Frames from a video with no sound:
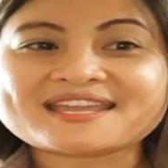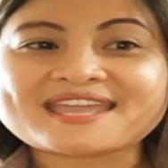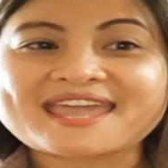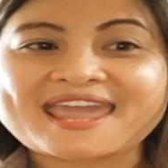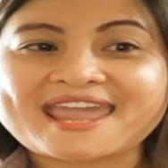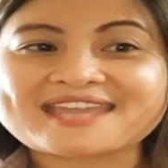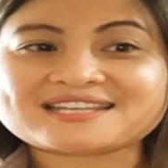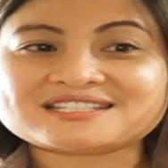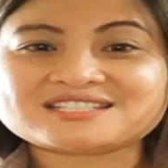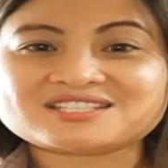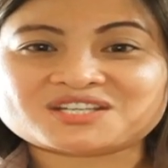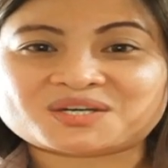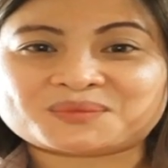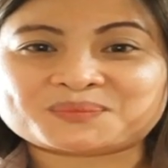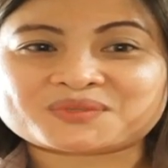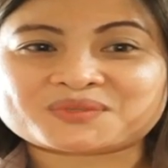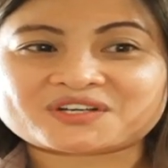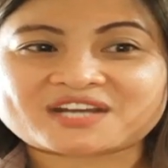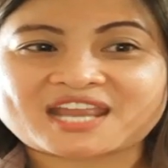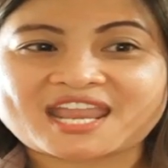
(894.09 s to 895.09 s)
And
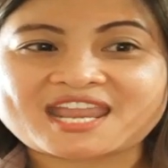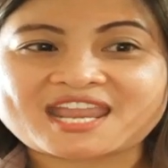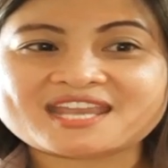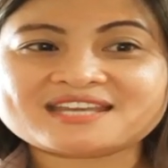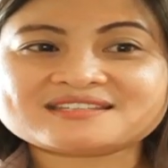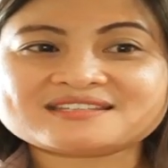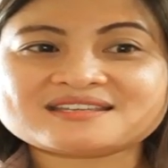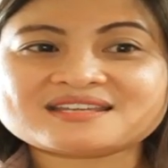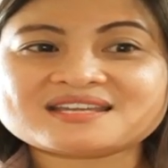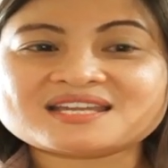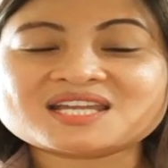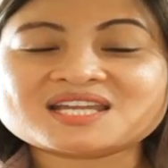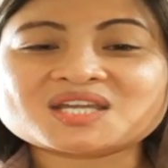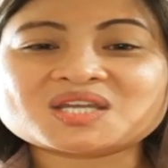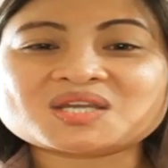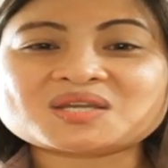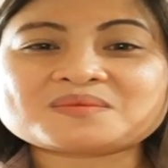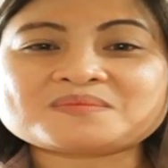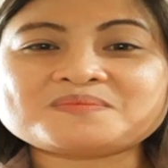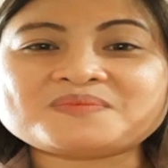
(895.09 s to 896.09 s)
number 8.
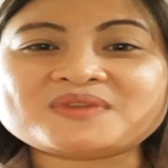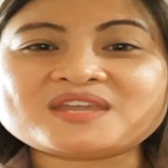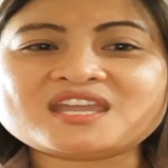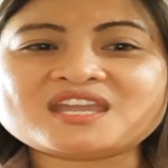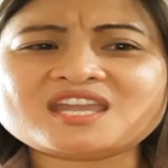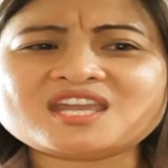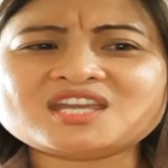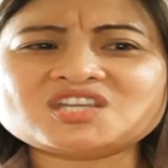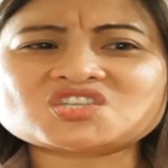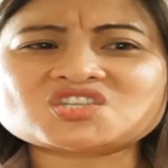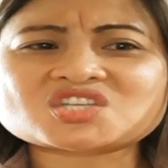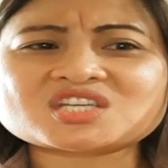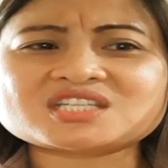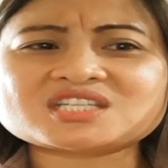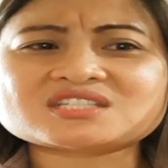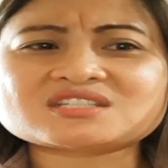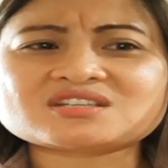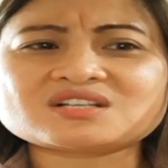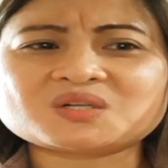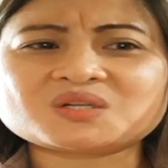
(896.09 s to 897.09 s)
Be
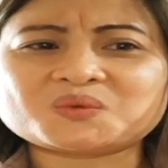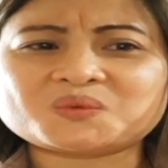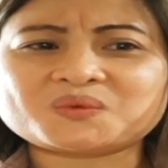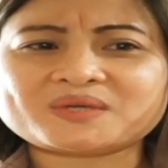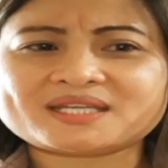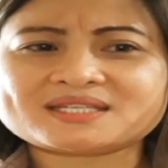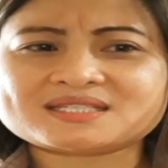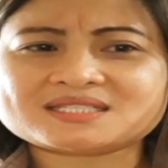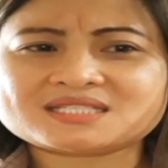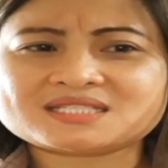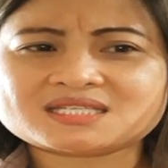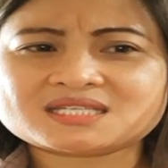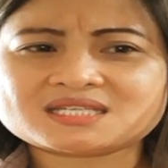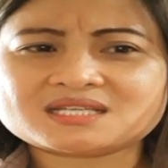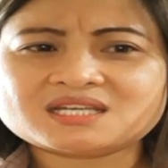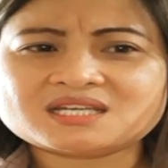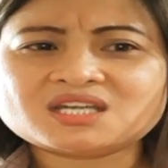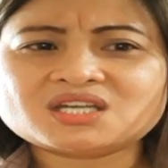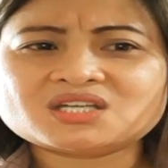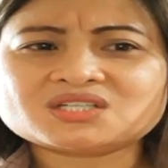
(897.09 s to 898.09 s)
gentle, wind,
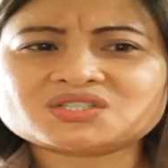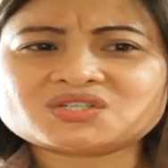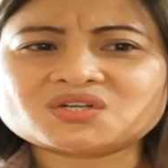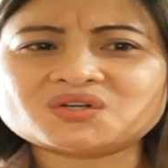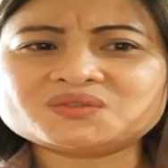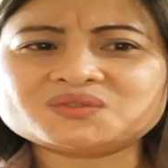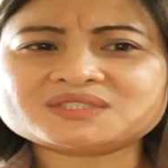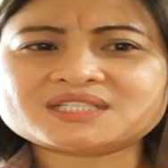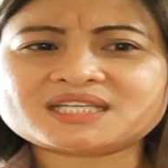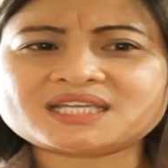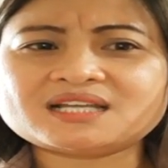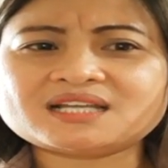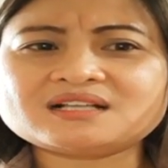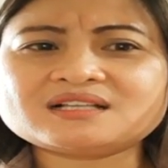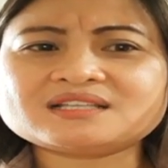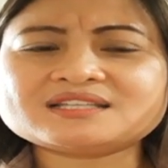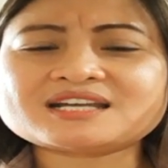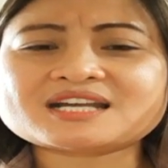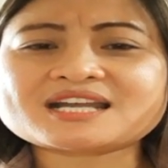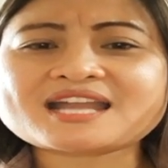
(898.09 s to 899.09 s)
don't
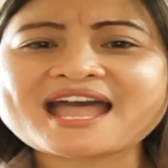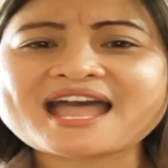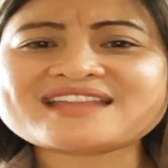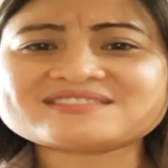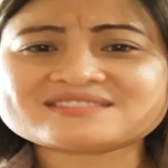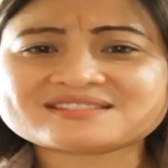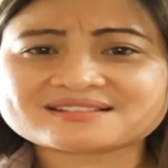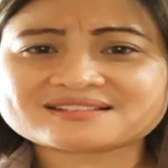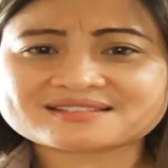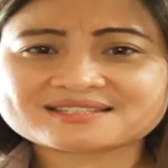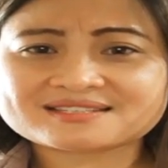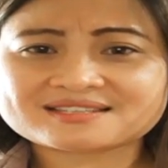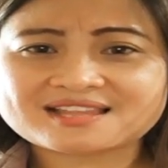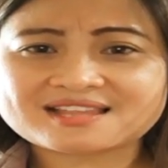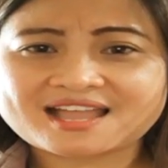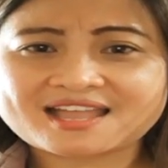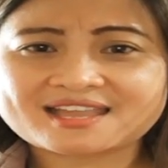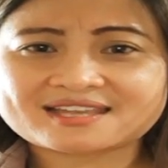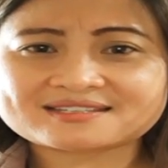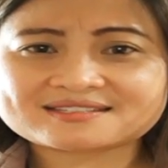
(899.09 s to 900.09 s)
kill the candle's
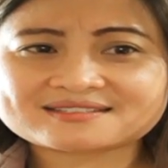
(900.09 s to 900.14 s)
light.